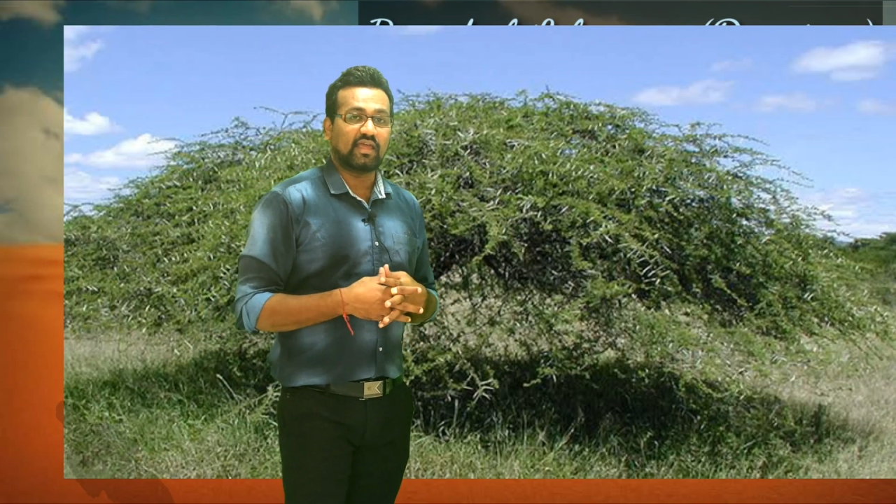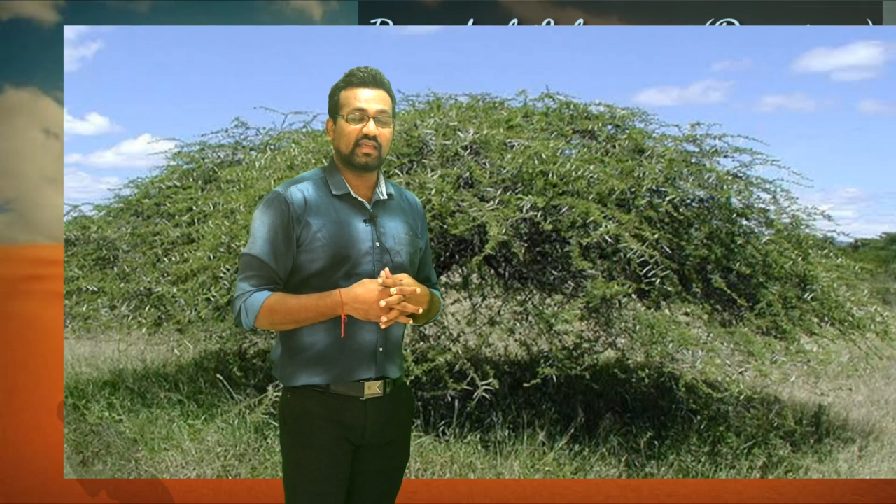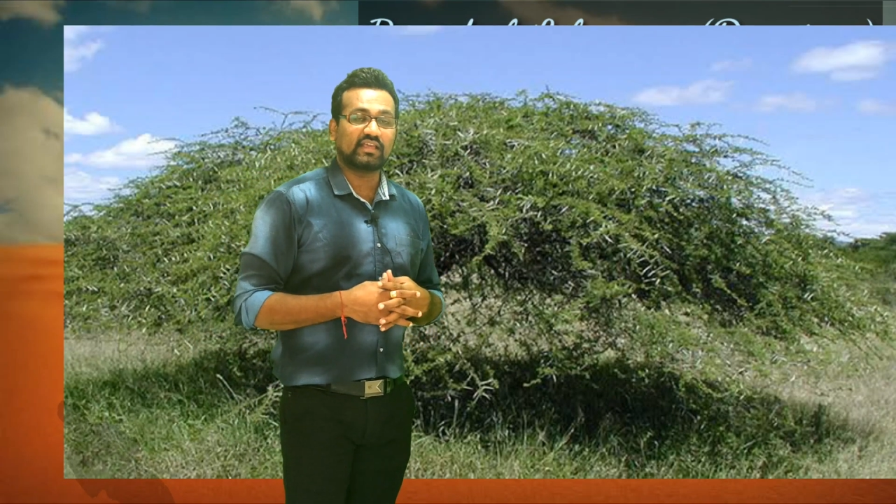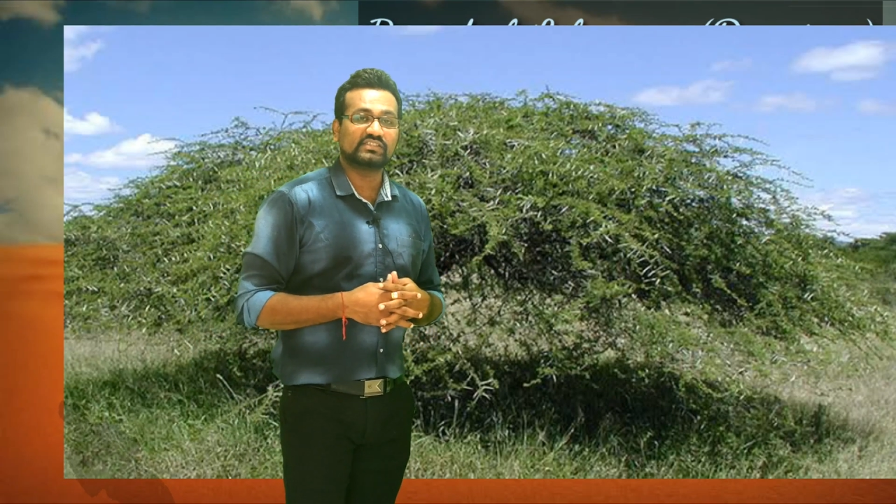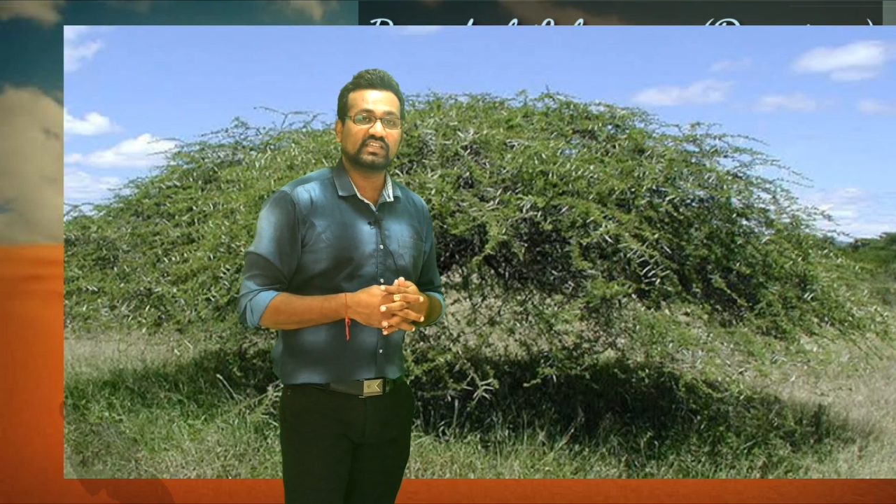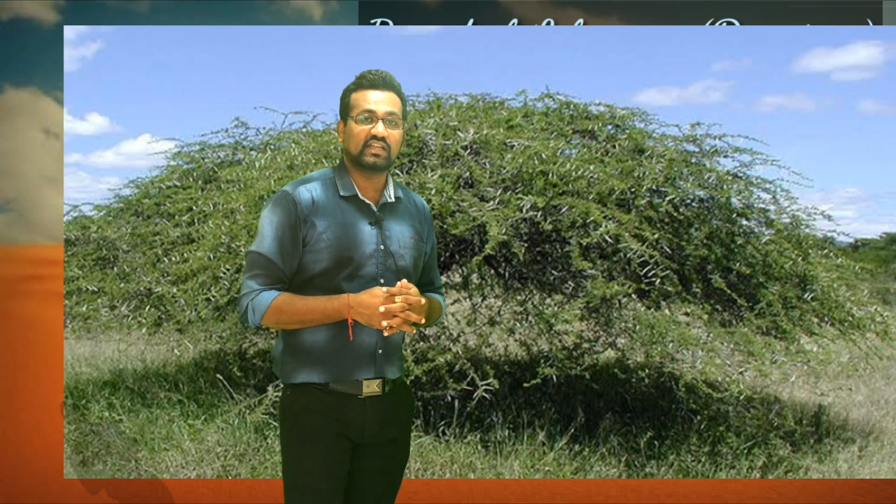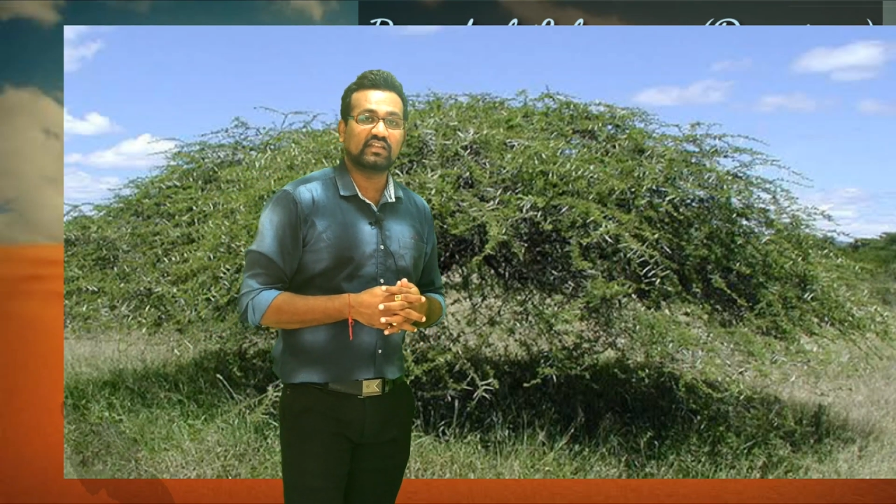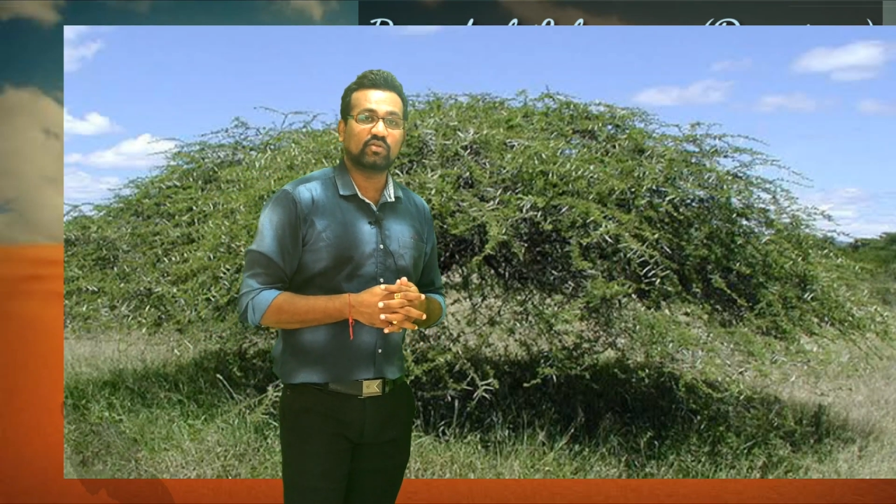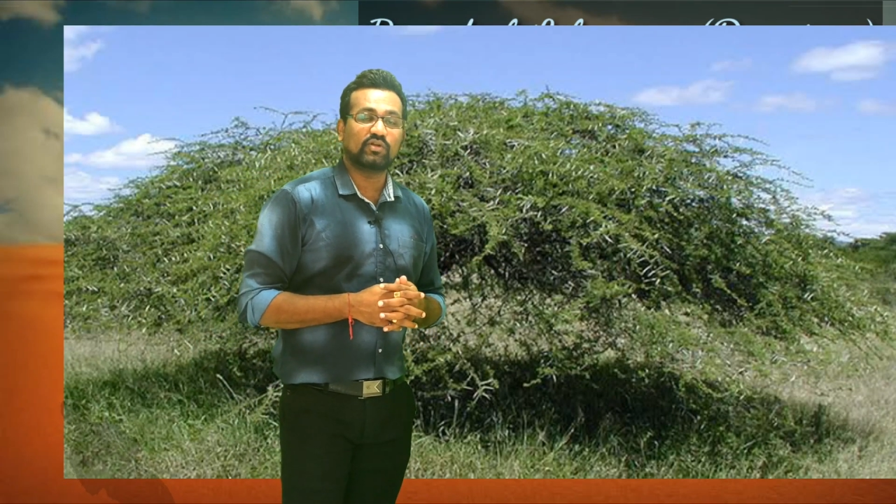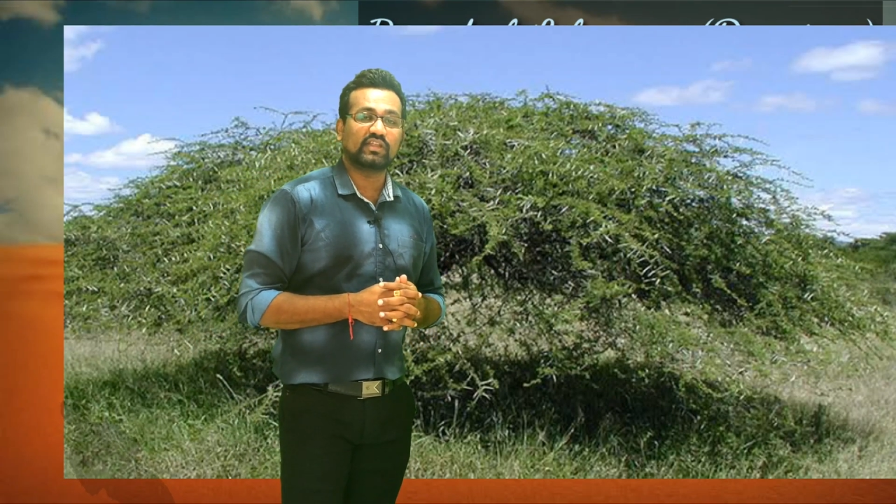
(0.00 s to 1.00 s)
Acacia
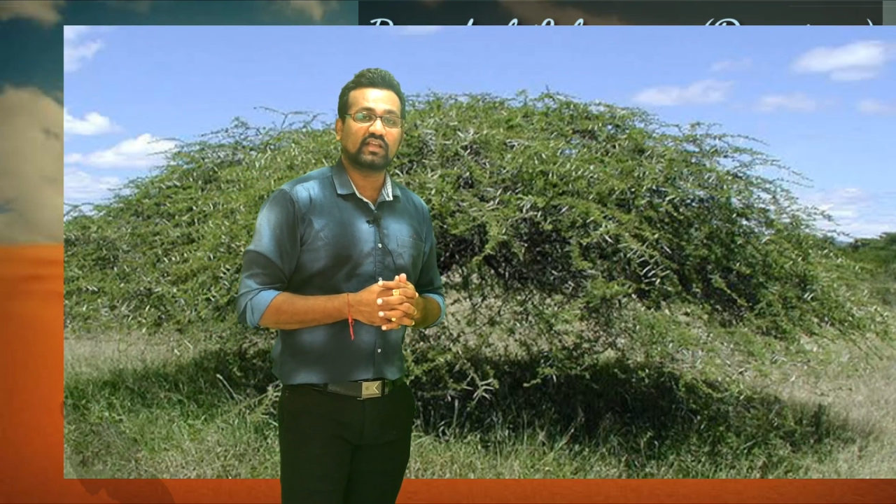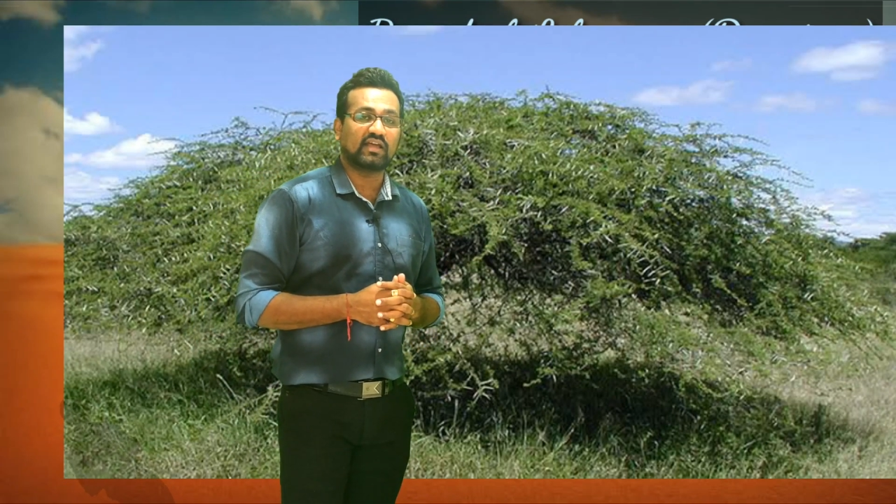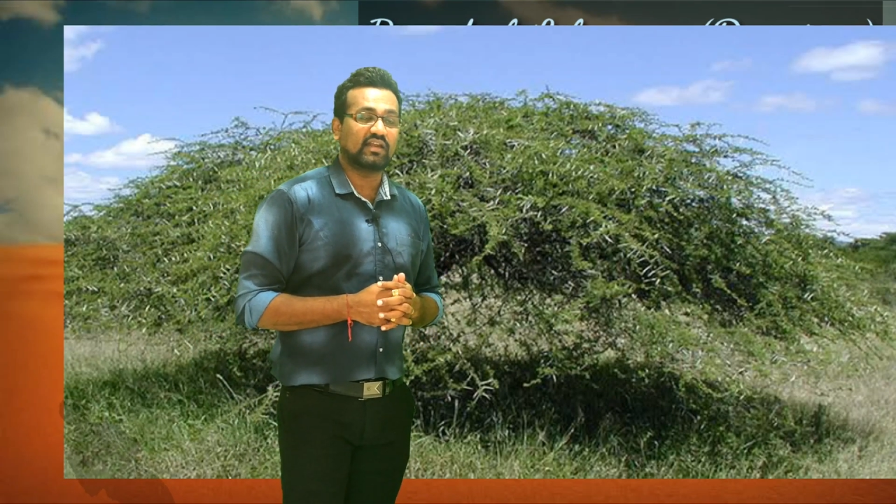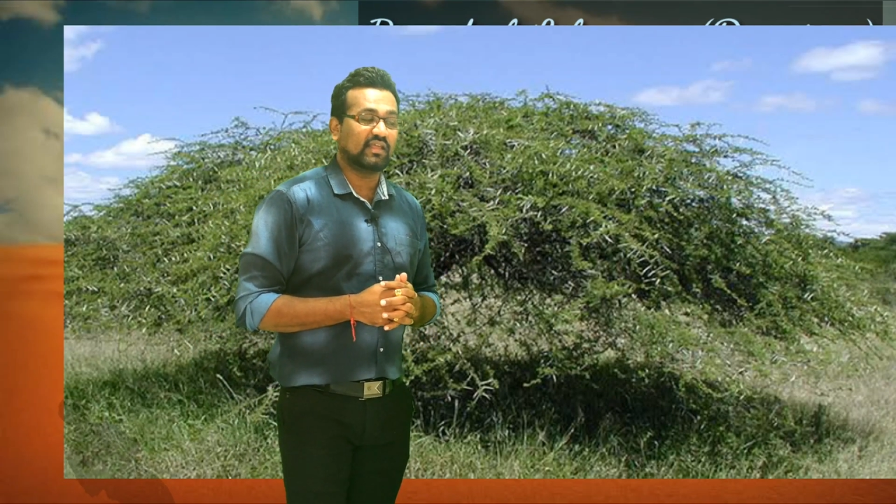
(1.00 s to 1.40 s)
nilotica,